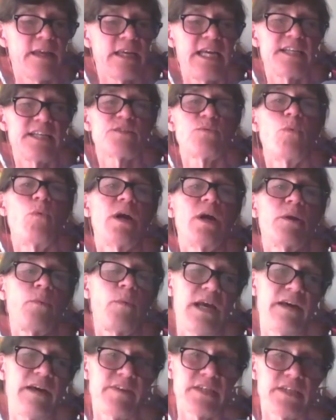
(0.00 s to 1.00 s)
it's one
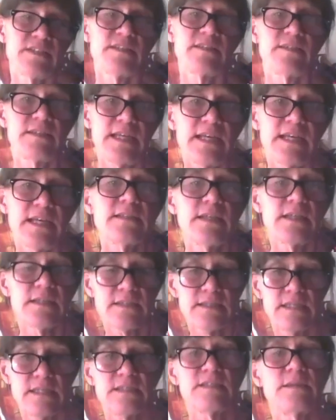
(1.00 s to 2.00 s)
way of understanding
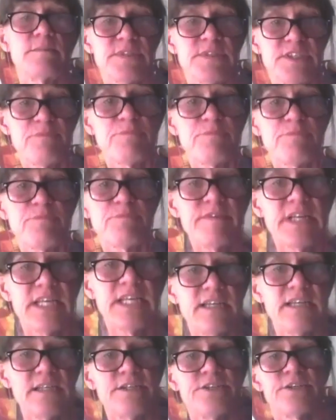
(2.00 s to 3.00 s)
systems of
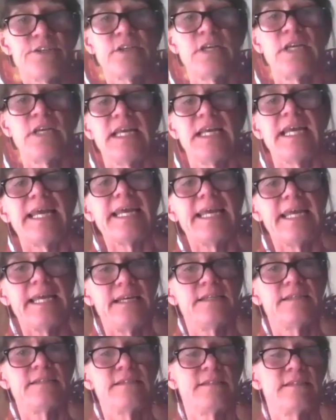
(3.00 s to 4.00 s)
privilege
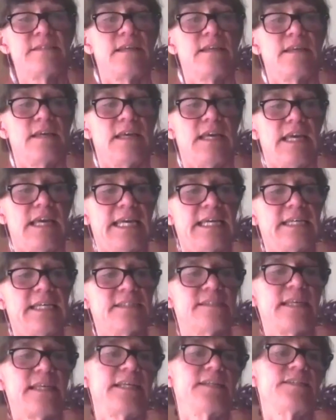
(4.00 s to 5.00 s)
is is
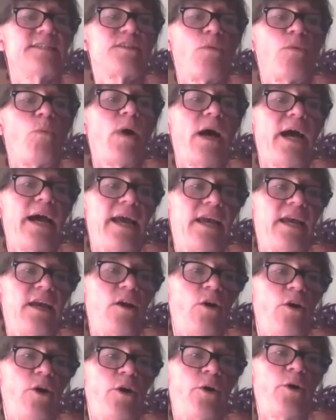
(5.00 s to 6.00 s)
that it's a way
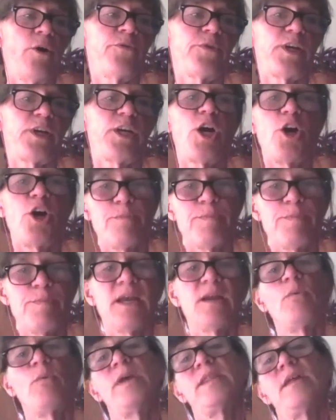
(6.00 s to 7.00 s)
of
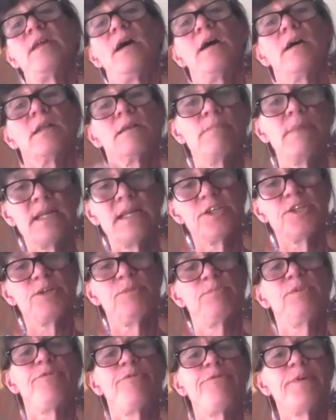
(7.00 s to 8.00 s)
coping with
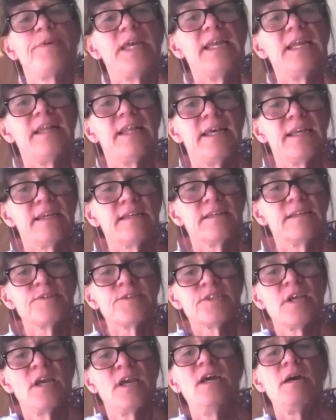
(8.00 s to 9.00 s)
unmanageable
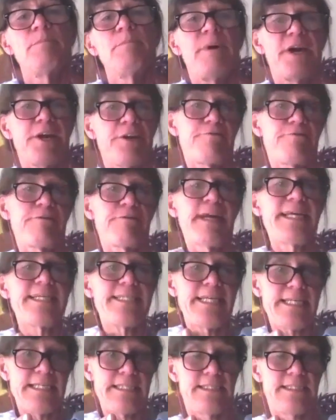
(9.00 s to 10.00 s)
feelings by
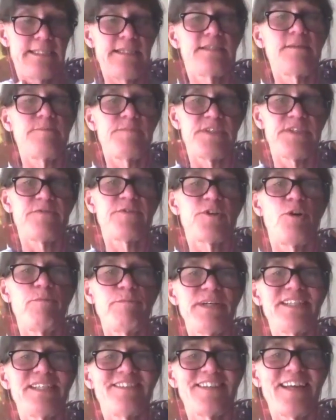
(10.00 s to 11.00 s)
creating systems of
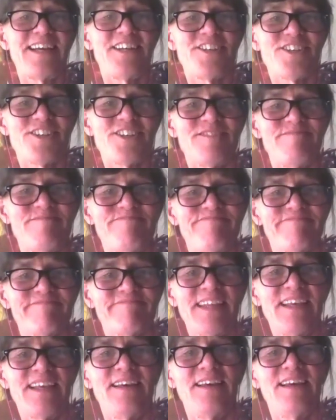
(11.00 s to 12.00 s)
compensation.
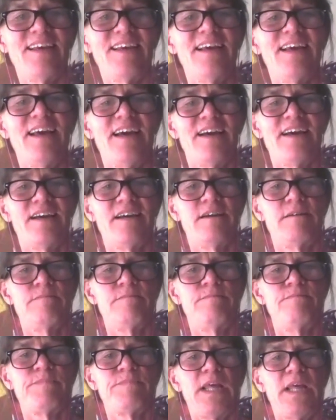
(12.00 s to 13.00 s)
Mm-hmm. Um,
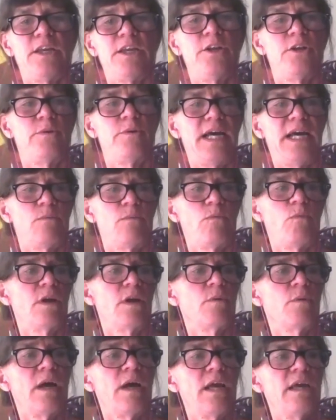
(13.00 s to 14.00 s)
you know, and
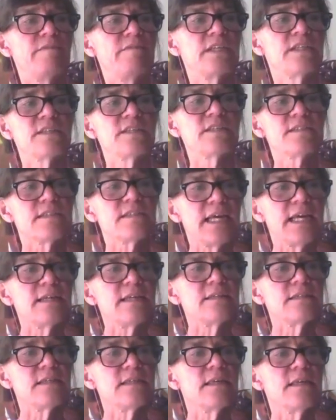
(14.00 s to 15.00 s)
one way of
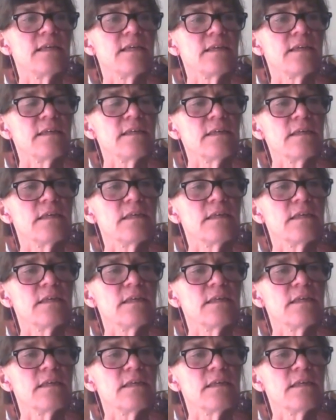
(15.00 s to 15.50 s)
understanding